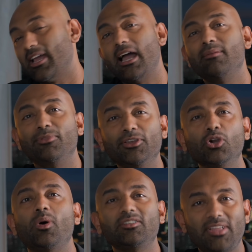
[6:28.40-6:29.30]
time the
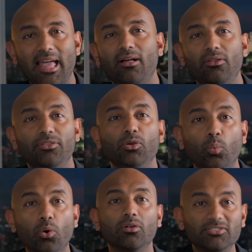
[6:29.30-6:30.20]
U S held the
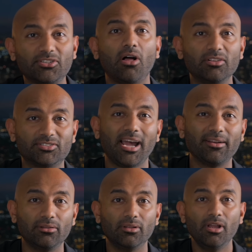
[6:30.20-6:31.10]
world's tallest
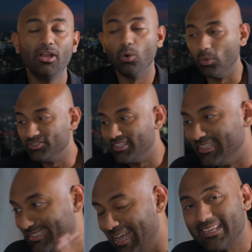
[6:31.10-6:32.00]
title was
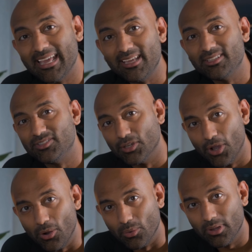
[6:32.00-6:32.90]
decades
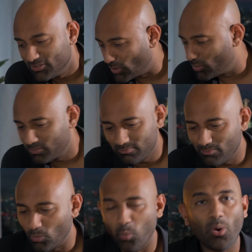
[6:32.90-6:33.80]
ago. So
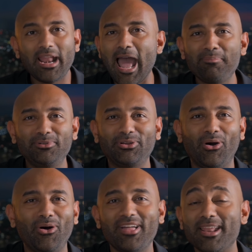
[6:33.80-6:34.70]
what happened to
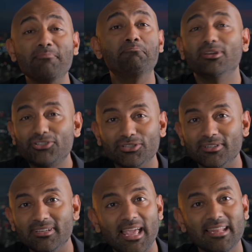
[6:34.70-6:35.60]
all that
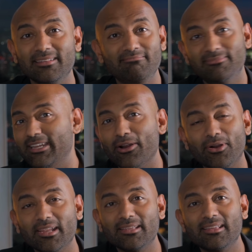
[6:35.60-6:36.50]
ambition and
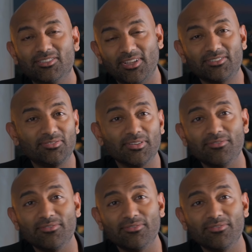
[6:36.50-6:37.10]
daring sense of